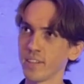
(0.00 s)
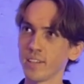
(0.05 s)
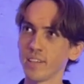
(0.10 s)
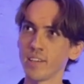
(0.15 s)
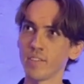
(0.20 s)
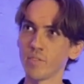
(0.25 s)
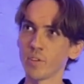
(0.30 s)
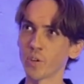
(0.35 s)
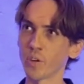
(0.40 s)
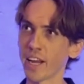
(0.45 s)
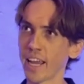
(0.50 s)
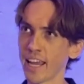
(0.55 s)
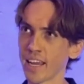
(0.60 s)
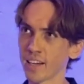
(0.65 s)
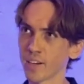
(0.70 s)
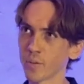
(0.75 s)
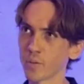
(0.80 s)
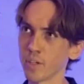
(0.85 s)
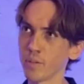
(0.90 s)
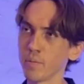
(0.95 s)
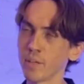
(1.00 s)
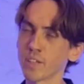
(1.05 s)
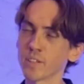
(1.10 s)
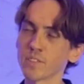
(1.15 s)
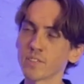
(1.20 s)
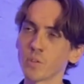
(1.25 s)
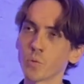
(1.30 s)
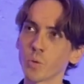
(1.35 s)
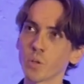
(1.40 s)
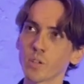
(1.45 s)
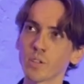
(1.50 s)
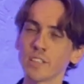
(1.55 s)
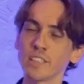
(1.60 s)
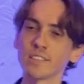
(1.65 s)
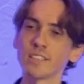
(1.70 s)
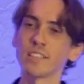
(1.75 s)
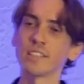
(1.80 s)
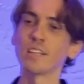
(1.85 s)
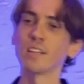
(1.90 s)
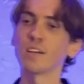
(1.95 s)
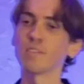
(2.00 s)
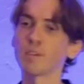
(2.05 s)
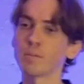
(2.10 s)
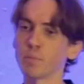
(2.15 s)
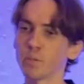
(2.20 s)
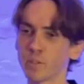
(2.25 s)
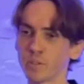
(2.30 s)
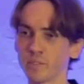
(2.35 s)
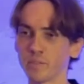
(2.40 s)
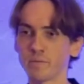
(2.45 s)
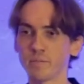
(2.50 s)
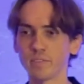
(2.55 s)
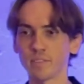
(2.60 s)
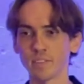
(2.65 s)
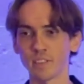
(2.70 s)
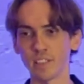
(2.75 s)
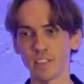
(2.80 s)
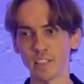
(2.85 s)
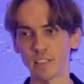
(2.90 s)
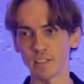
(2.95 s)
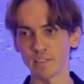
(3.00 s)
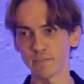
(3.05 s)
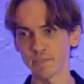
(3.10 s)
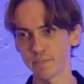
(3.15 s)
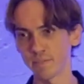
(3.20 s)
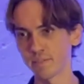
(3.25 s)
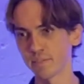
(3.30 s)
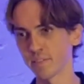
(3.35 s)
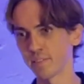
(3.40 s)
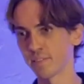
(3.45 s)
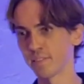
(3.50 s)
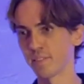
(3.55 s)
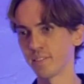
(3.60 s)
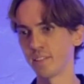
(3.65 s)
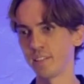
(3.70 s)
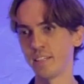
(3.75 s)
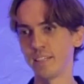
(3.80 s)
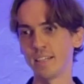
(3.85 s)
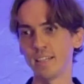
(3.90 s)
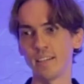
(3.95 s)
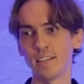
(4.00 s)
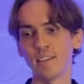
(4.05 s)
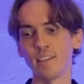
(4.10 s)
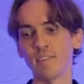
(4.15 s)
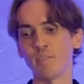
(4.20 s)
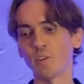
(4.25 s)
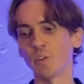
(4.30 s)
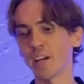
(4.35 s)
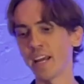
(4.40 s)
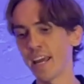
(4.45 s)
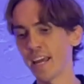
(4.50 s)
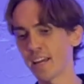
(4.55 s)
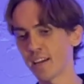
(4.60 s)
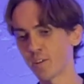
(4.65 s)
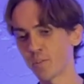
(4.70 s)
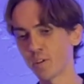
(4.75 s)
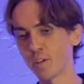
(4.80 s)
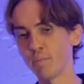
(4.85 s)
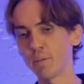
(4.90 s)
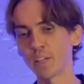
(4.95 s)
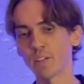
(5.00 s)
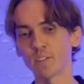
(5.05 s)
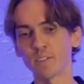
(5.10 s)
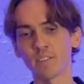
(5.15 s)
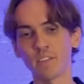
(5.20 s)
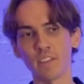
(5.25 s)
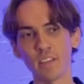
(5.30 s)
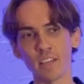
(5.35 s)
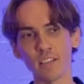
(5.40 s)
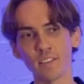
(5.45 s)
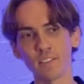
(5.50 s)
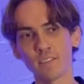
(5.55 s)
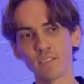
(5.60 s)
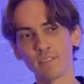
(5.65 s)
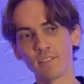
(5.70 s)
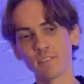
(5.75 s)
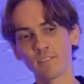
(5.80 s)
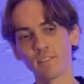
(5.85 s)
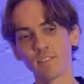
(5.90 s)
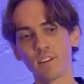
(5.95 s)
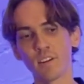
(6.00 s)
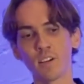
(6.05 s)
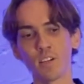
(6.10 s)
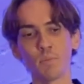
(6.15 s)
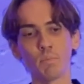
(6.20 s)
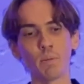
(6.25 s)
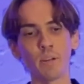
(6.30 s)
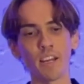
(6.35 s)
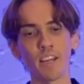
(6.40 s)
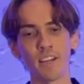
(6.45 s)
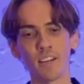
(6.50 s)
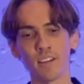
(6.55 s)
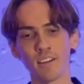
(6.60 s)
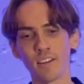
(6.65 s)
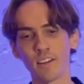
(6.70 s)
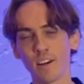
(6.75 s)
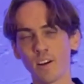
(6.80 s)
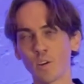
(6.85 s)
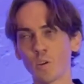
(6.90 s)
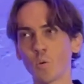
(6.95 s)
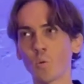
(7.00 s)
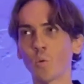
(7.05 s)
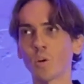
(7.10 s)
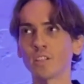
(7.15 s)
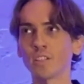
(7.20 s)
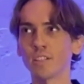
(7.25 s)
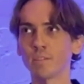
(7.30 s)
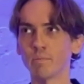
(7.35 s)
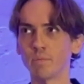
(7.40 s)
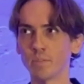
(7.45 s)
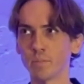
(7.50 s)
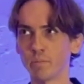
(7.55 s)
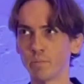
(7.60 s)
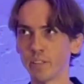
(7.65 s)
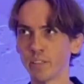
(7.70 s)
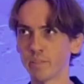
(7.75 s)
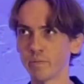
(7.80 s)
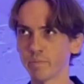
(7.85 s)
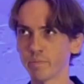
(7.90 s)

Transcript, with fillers: if you're angry because the world isn't lovable enough, if you're angry because things aren't playing how you want them to be.